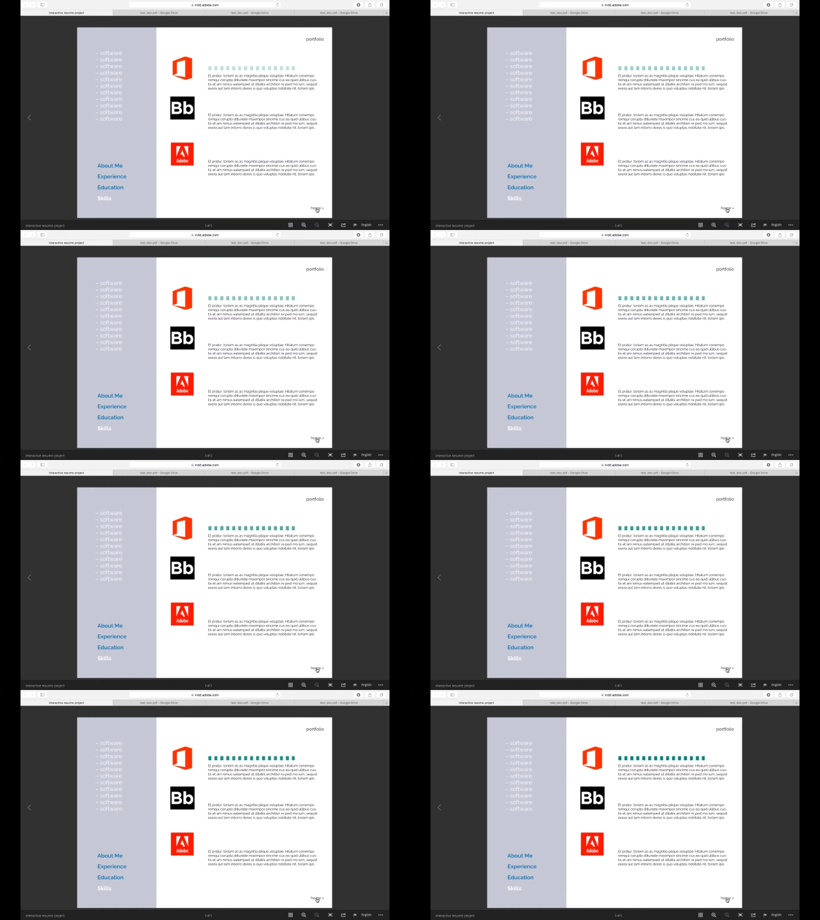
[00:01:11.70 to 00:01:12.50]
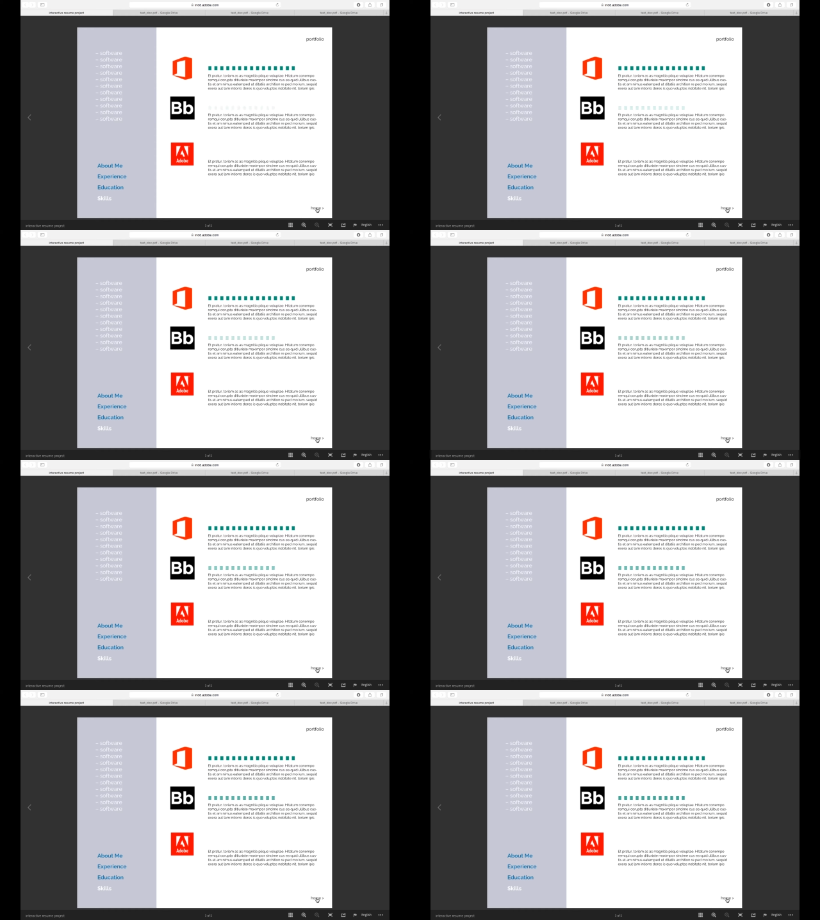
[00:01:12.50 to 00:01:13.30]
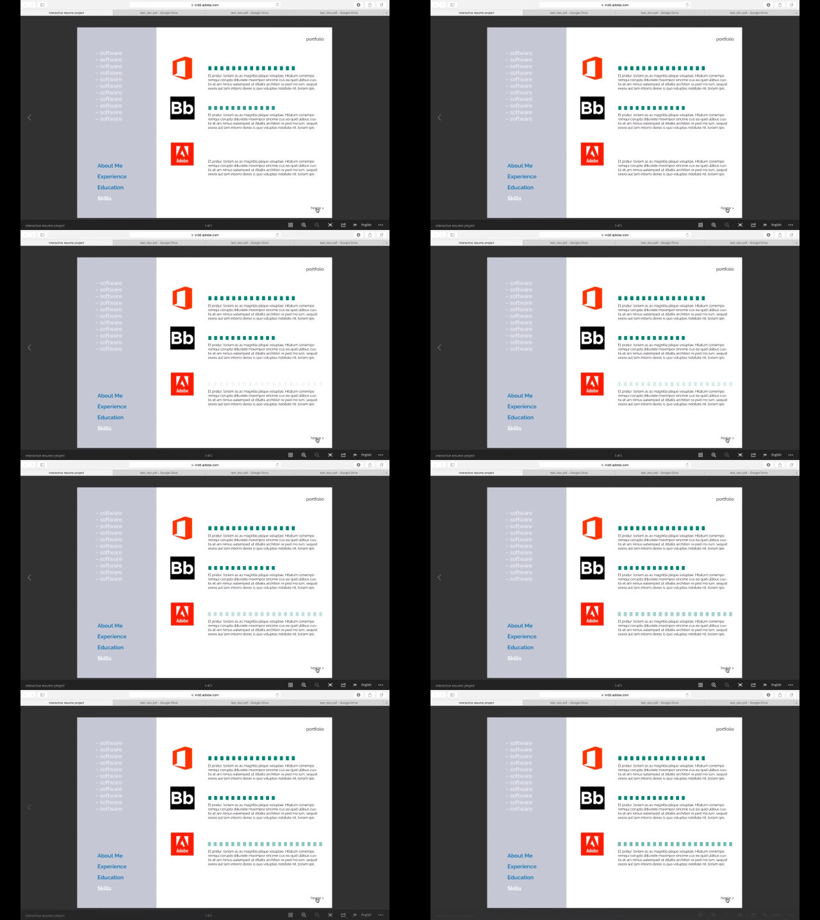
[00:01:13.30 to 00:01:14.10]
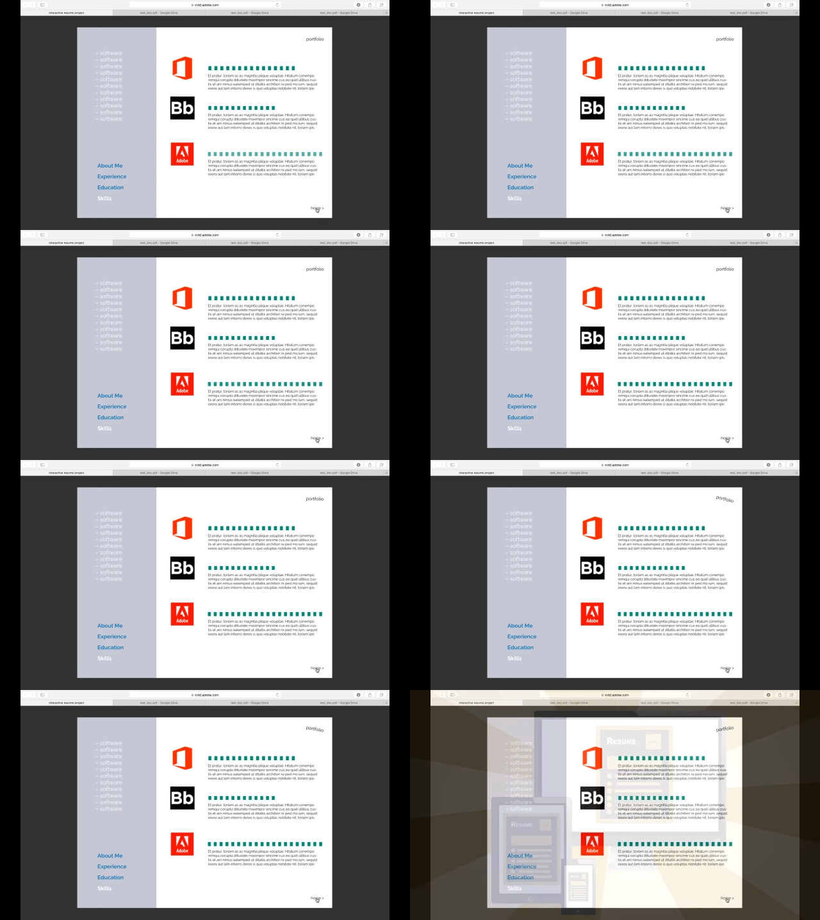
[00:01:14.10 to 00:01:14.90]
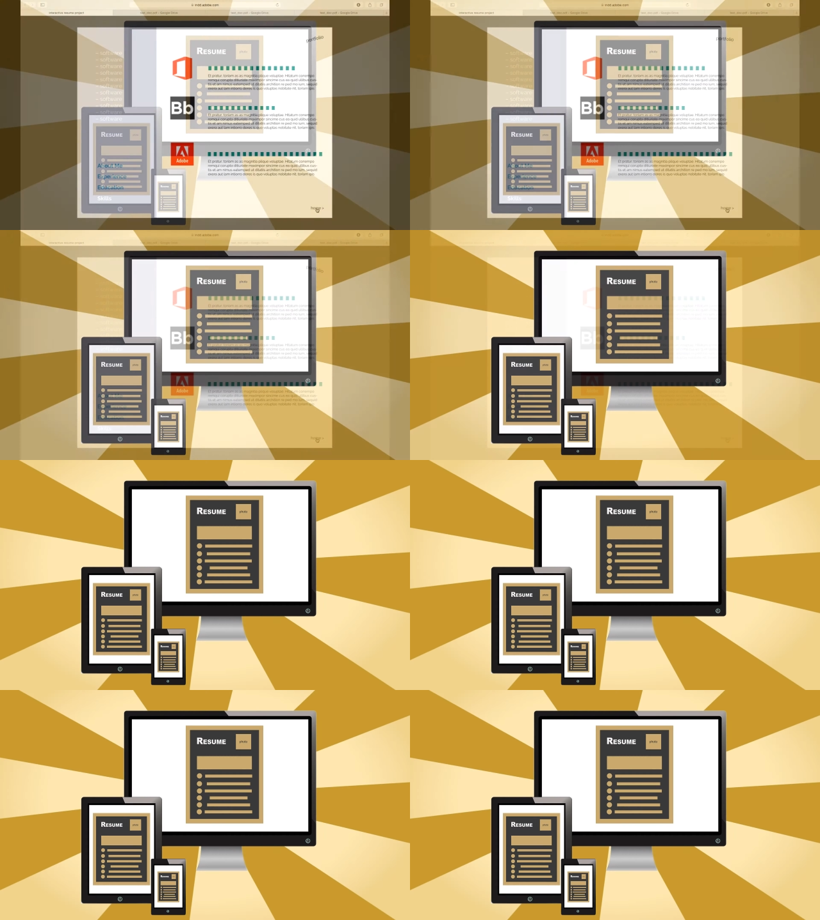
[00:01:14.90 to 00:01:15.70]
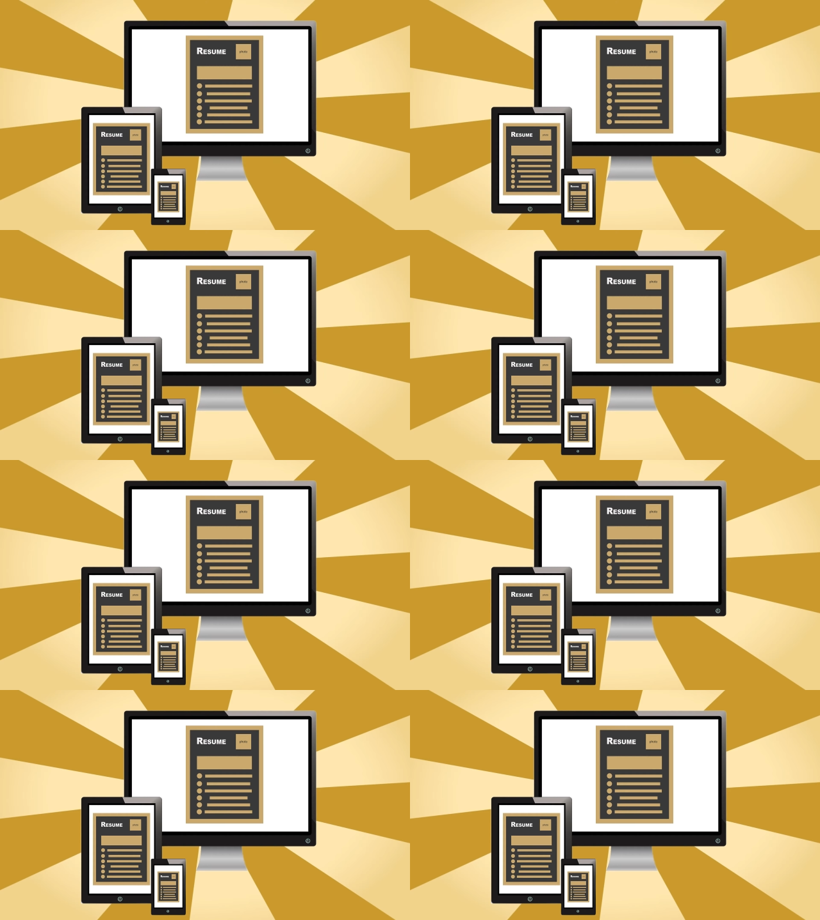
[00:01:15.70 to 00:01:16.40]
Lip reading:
[unreadable: no face in view]